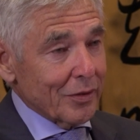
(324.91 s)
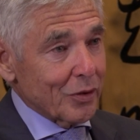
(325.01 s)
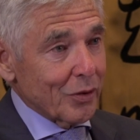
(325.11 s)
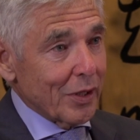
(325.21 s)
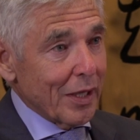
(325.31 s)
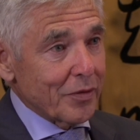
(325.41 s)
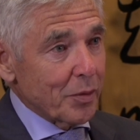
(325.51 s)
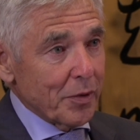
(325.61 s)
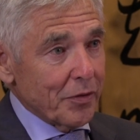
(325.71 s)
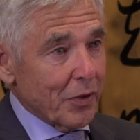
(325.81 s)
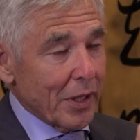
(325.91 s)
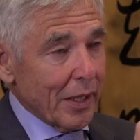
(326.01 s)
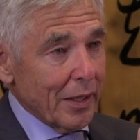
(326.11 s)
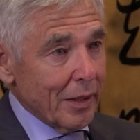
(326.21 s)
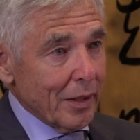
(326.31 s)
So you have to be
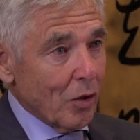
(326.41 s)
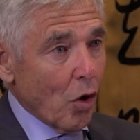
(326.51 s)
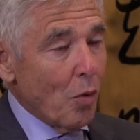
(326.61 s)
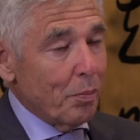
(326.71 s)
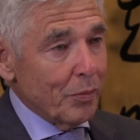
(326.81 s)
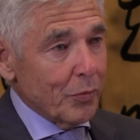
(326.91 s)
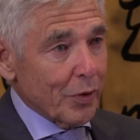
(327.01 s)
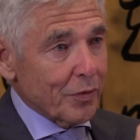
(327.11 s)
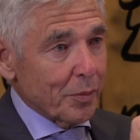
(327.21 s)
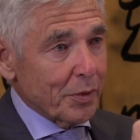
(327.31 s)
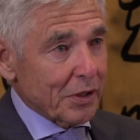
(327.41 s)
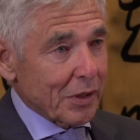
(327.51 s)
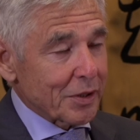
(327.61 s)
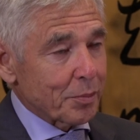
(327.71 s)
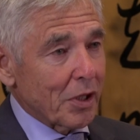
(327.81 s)
very open, you have to be
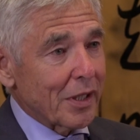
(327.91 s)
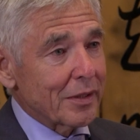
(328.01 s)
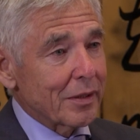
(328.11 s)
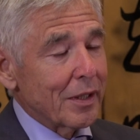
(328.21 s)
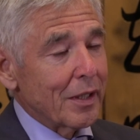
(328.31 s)
transparent,